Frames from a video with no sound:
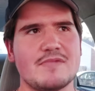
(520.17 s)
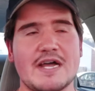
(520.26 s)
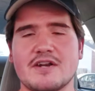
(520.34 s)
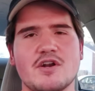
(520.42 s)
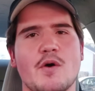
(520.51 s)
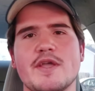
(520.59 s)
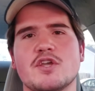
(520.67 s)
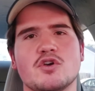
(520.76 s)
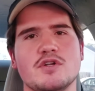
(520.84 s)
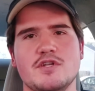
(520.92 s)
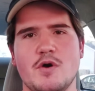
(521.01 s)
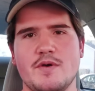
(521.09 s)
don't know. It
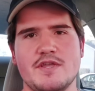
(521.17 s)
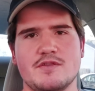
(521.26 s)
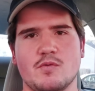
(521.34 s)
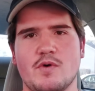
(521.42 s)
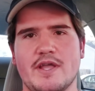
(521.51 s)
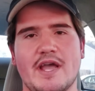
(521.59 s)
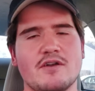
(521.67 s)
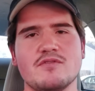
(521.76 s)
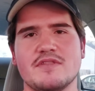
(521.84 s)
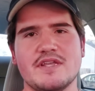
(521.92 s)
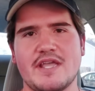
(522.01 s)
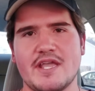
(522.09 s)
could go either way. I
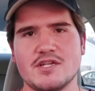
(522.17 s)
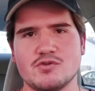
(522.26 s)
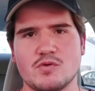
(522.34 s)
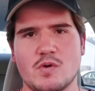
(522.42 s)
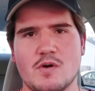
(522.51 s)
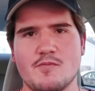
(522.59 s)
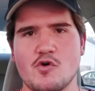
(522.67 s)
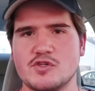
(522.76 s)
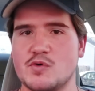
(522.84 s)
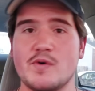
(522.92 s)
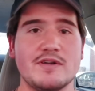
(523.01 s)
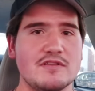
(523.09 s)
don't think Andrew Cuomo
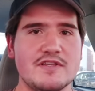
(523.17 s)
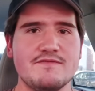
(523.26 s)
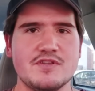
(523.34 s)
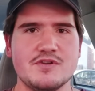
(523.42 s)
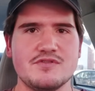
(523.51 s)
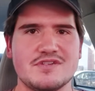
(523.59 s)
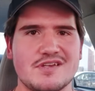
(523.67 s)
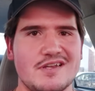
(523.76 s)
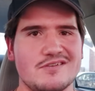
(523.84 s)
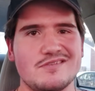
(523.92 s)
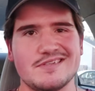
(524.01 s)
is going to leave the news cycle.